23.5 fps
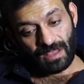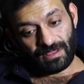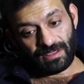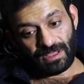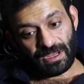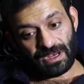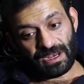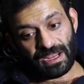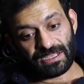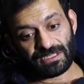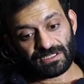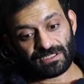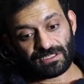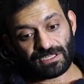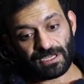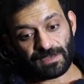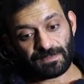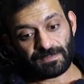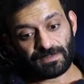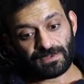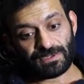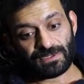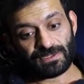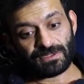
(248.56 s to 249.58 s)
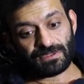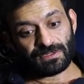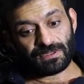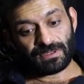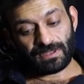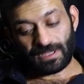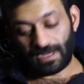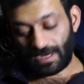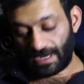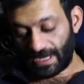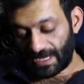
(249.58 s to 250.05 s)
The next
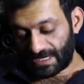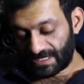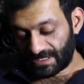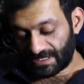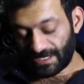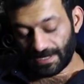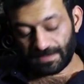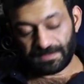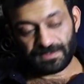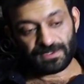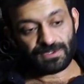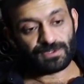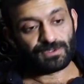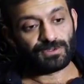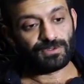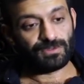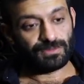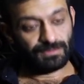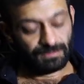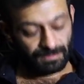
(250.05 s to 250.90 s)
steps,